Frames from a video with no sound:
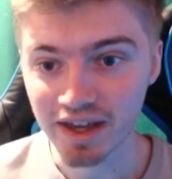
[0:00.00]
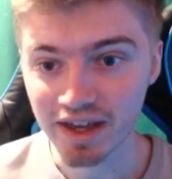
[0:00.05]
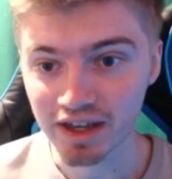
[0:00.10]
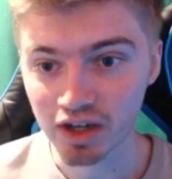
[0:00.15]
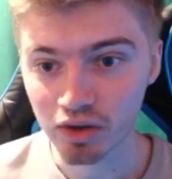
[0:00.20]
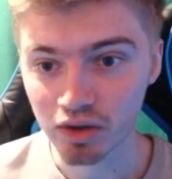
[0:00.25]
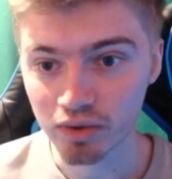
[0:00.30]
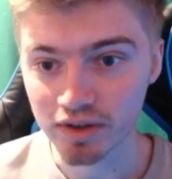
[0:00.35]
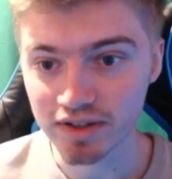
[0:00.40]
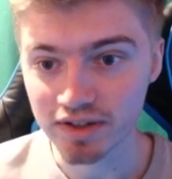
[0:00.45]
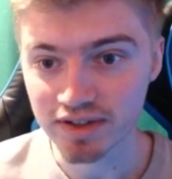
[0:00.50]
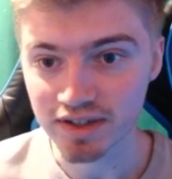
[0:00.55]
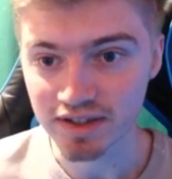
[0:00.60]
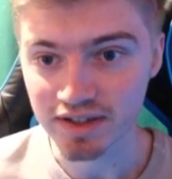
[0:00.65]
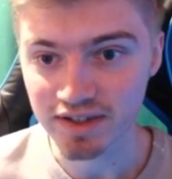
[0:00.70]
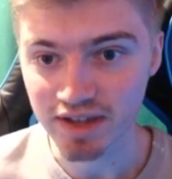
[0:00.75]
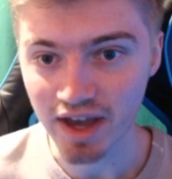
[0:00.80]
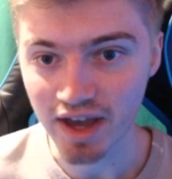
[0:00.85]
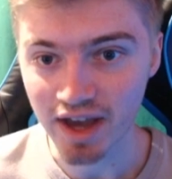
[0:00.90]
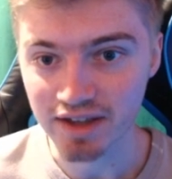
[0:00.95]
increase the
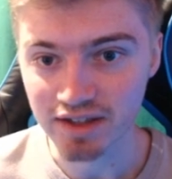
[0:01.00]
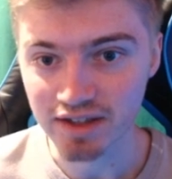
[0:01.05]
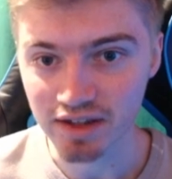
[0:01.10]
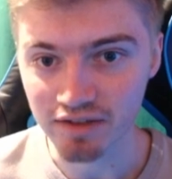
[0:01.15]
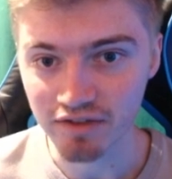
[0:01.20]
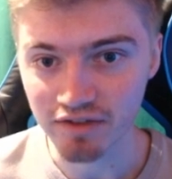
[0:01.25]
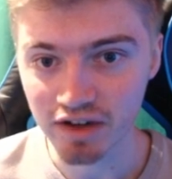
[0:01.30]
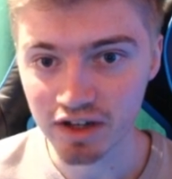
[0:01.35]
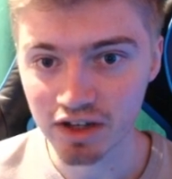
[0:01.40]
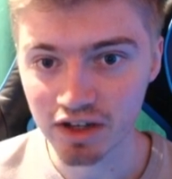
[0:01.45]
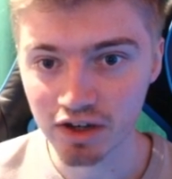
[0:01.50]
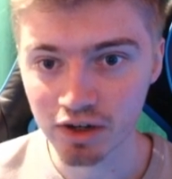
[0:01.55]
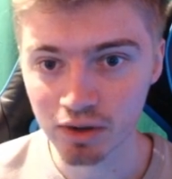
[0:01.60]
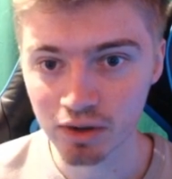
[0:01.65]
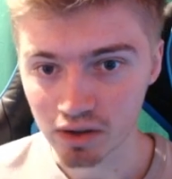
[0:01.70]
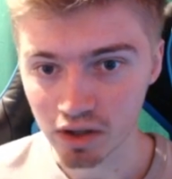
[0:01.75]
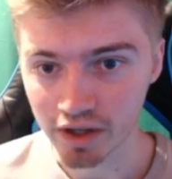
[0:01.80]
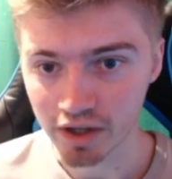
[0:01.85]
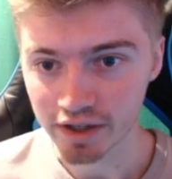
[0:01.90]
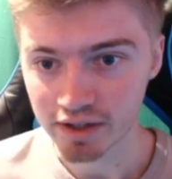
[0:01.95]
size of the
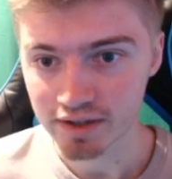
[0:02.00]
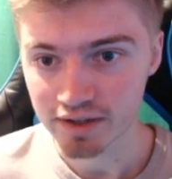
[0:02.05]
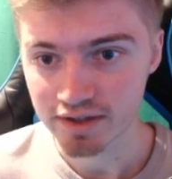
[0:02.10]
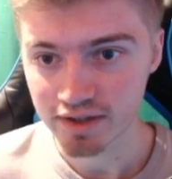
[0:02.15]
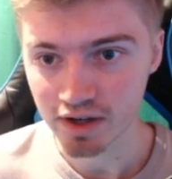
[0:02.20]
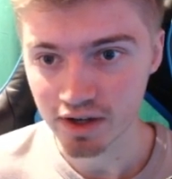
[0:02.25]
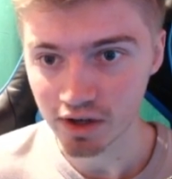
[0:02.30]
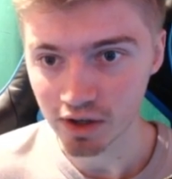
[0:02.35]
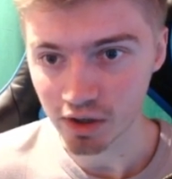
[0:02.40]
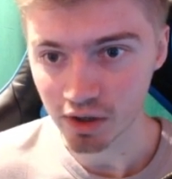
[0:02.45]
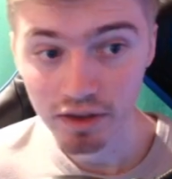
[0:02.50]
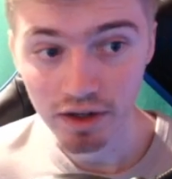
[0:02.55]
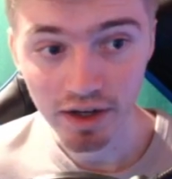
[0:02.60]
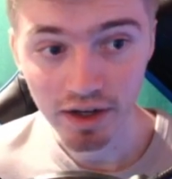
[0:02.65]
video like so.